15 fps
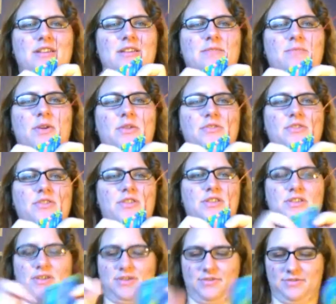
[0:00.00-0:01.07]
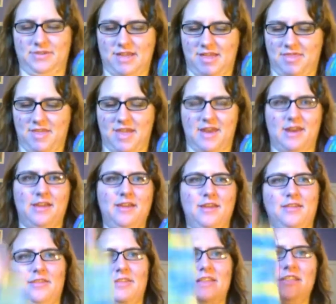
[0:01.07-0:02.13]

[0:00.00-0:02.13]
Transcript: So I did both of the toes, and then